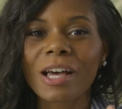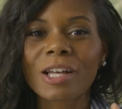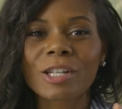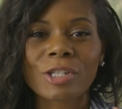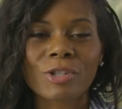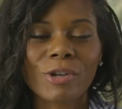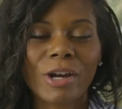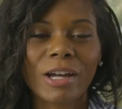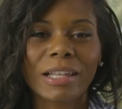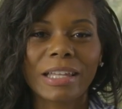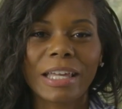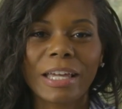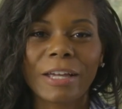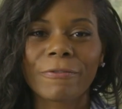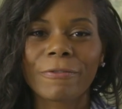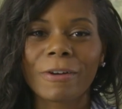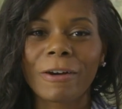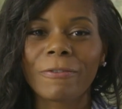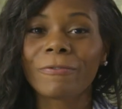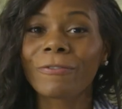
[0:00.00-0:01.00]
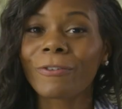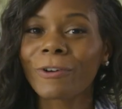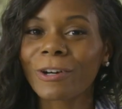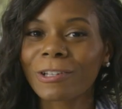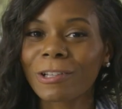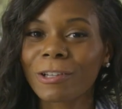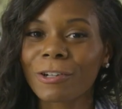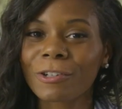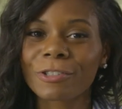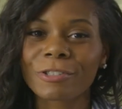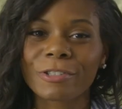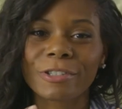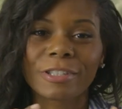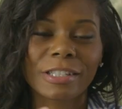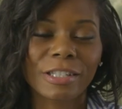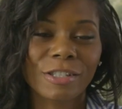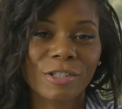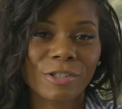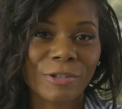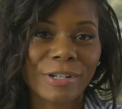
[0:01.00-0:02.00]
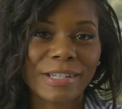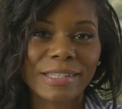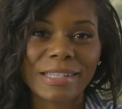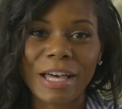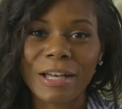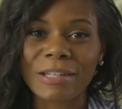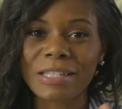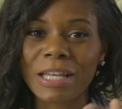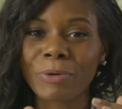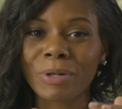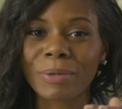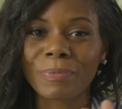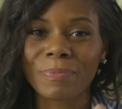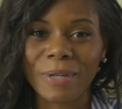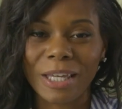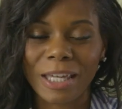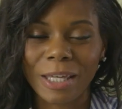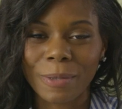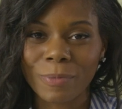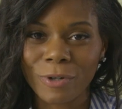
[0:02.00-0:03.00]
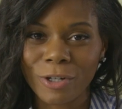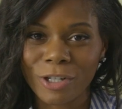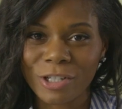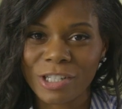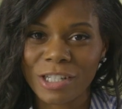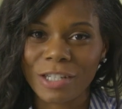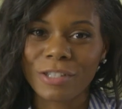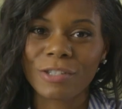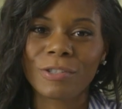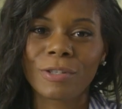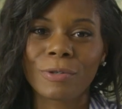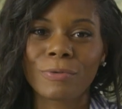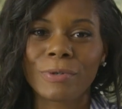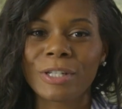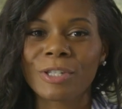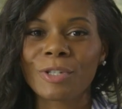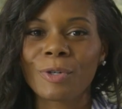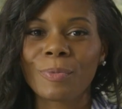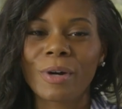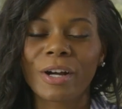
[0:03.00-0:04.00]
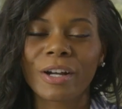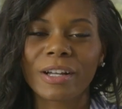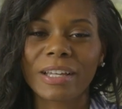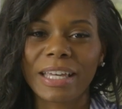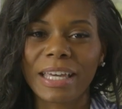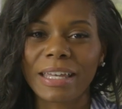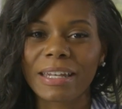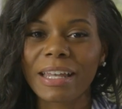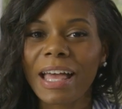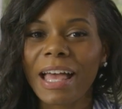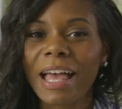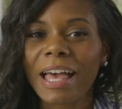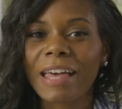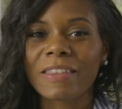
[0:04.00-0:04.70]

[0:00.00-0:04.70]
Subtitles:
struggling from foreclosures and short sales that were being pushed into the rental market.